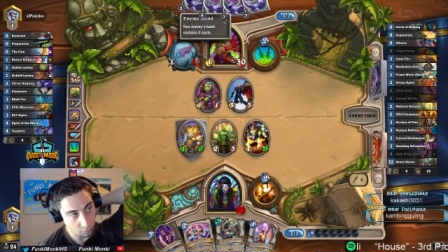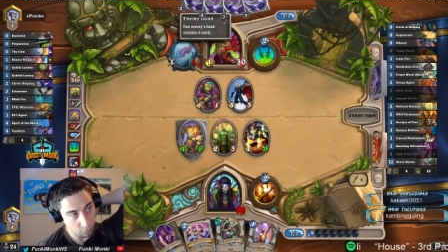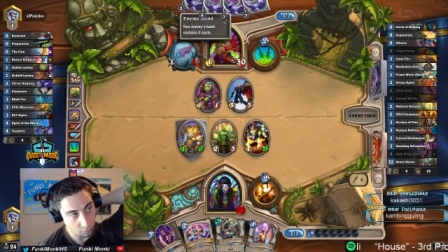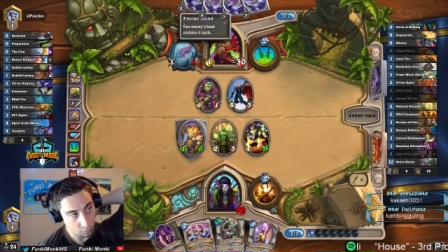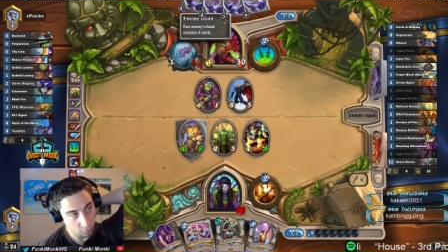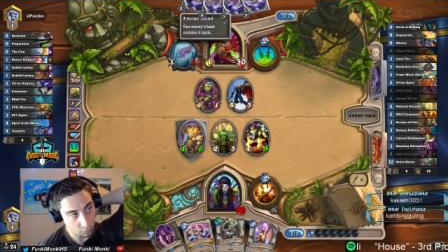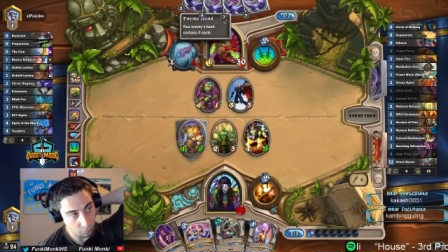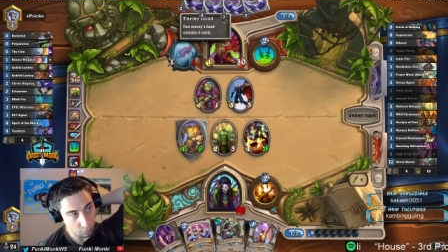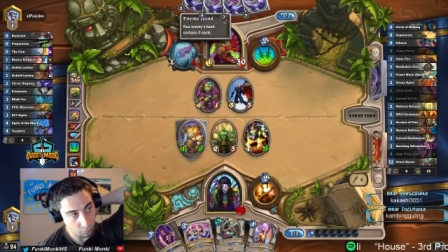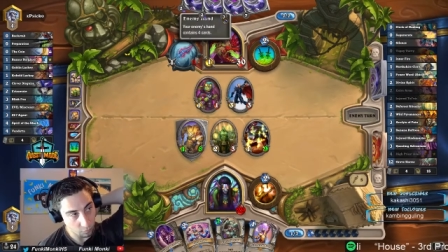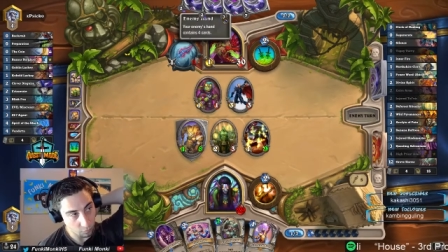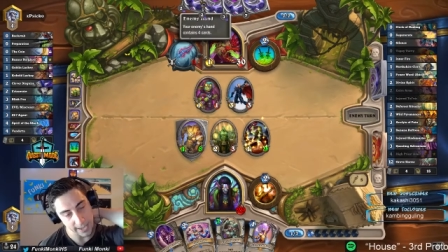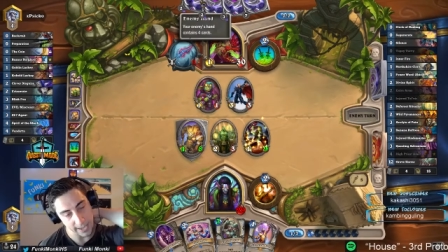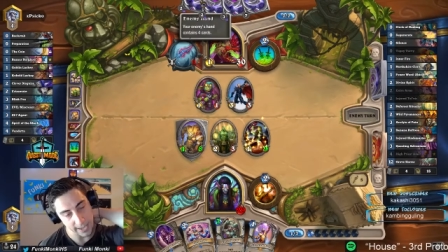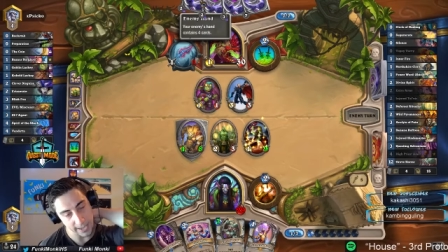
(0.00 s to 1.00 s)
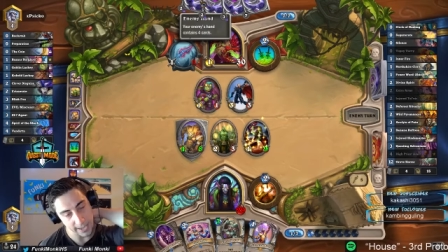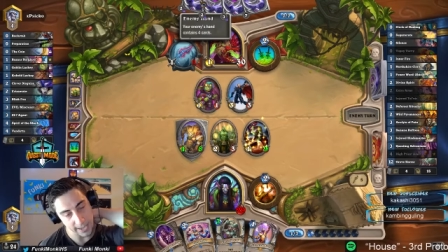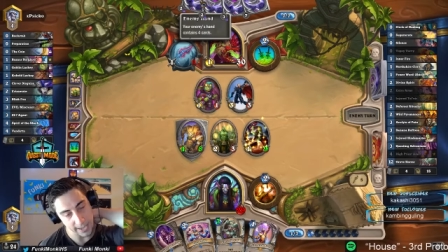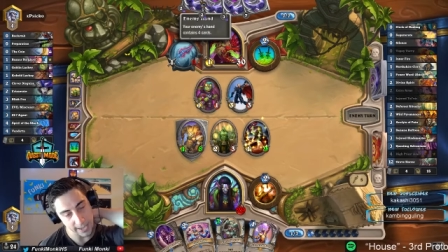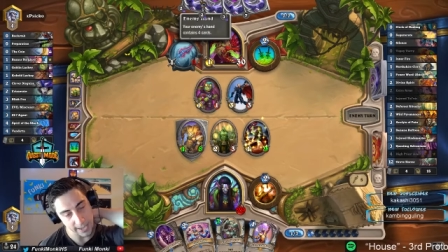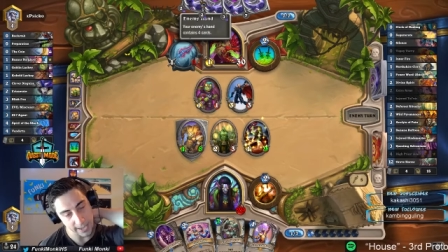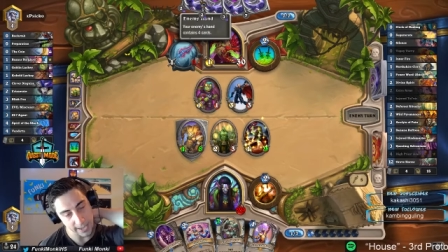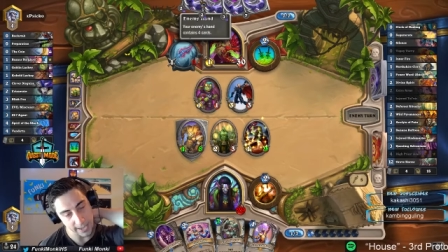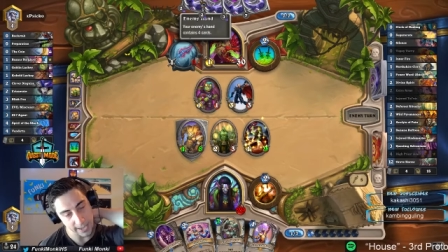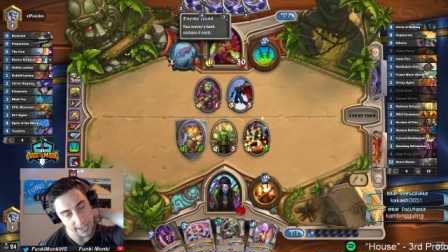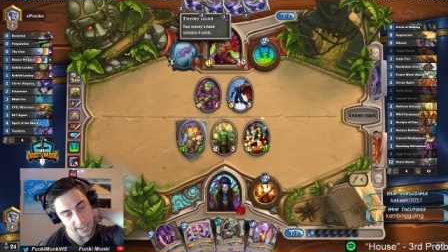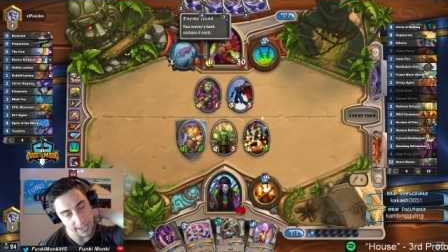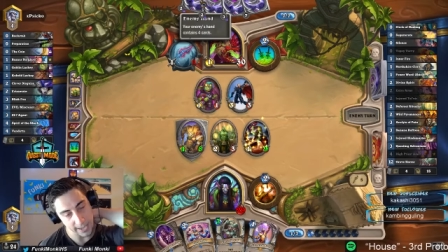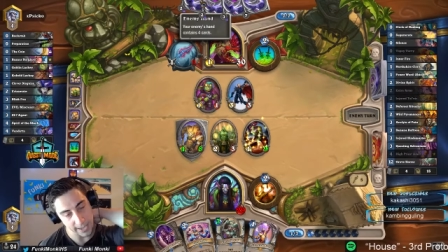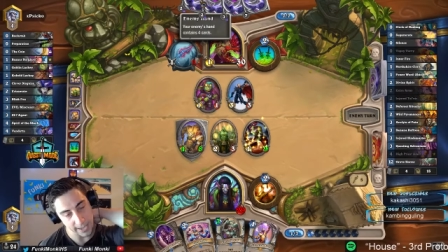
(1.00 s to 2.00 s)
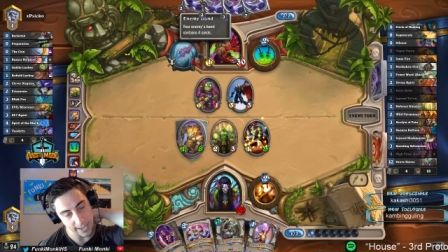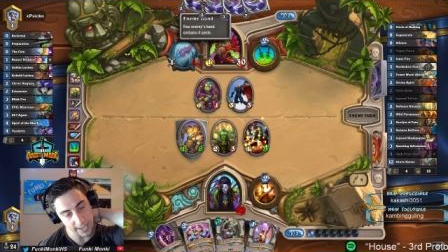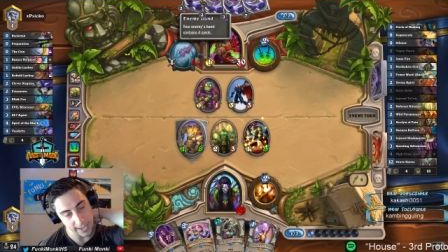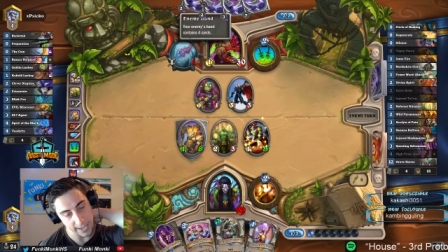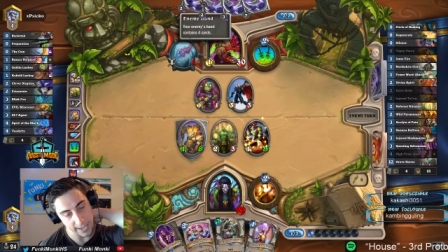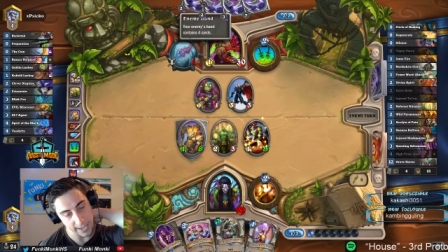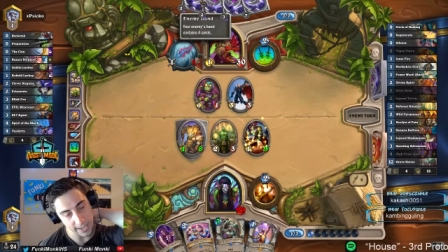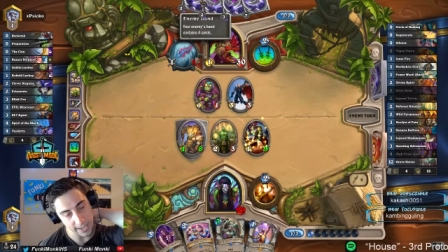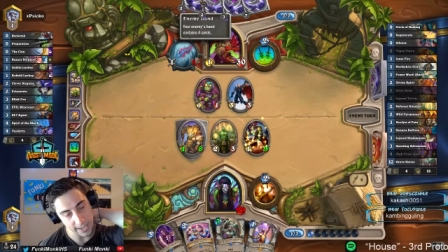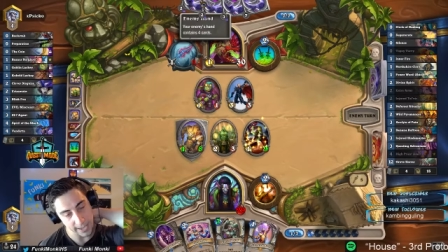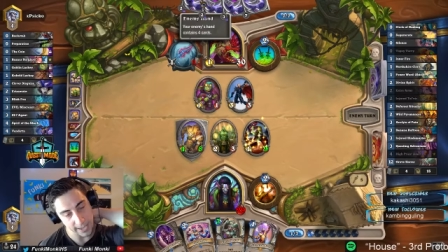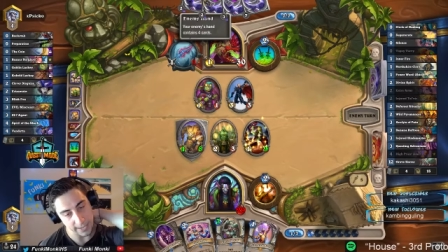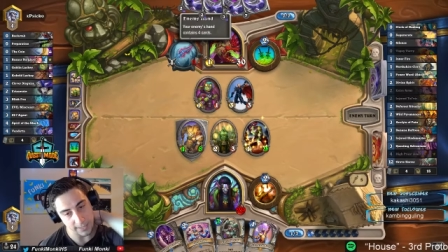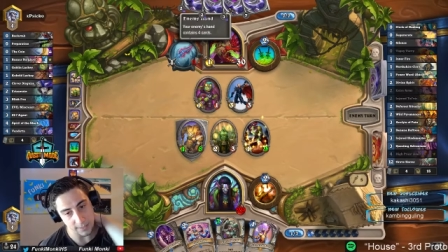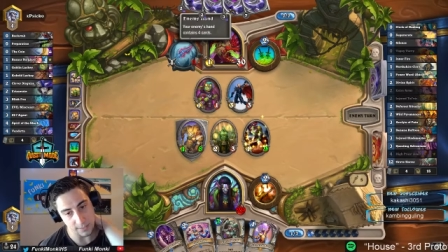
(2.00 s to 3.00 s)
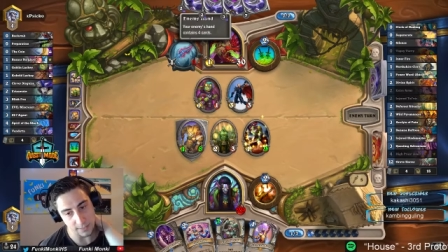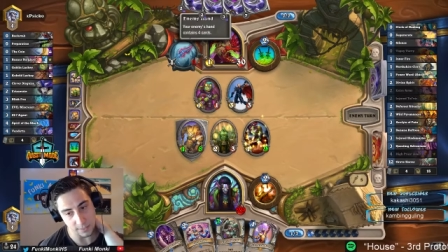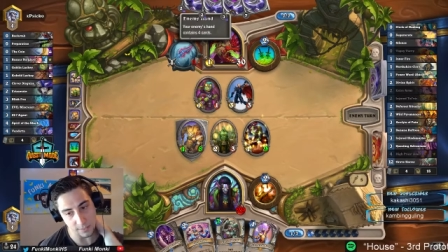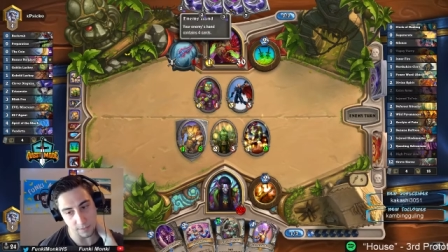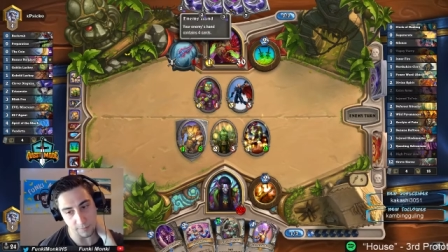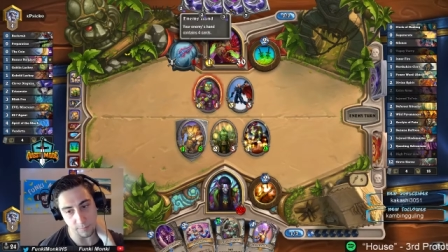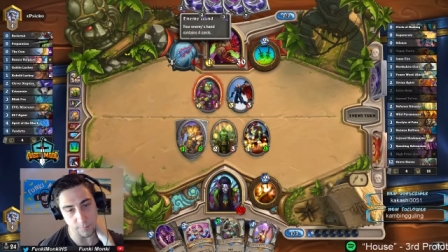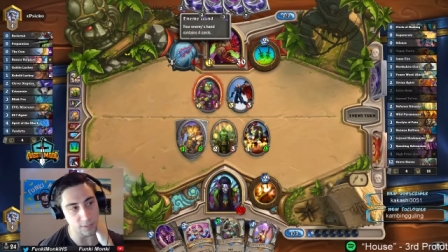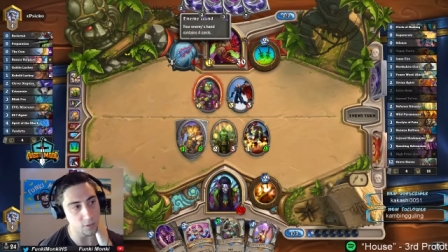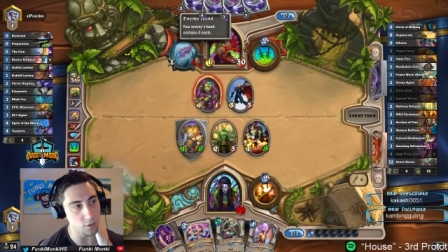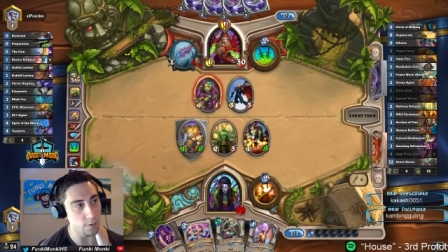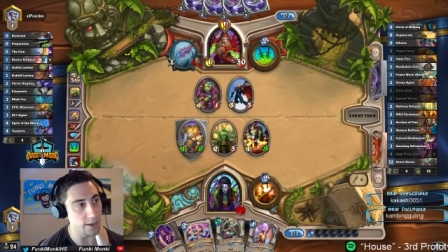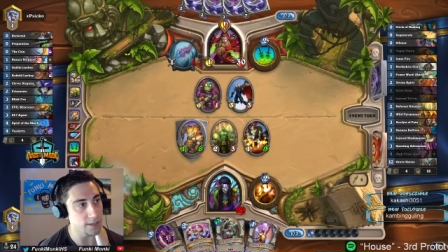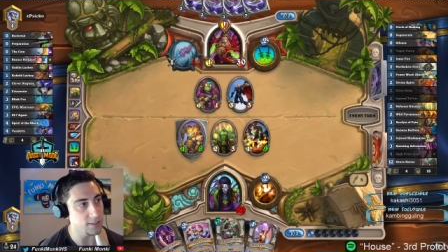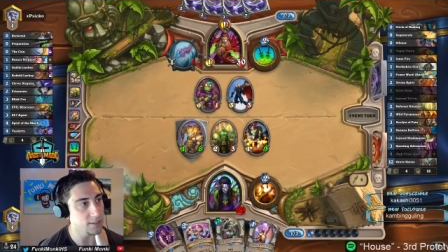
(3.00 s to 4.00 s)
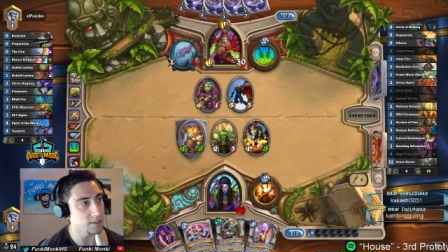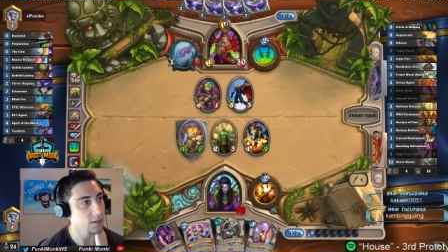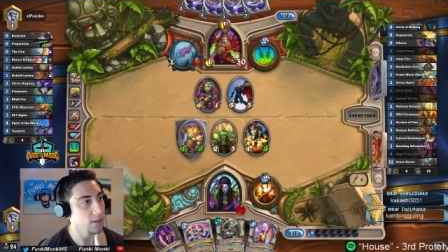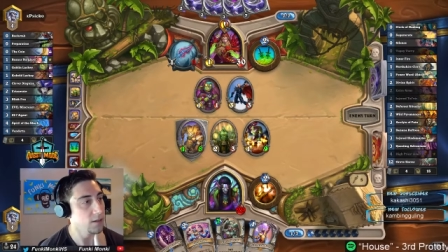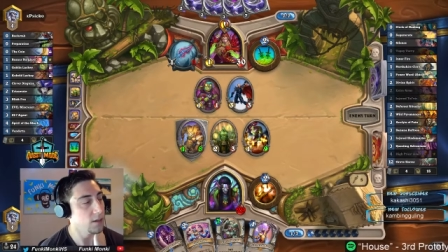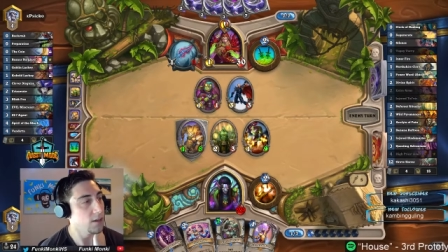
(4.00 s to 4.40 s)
He's got a bunch of randomly generated cards in his hand, a bunch of like lackeys and stuff from his quest.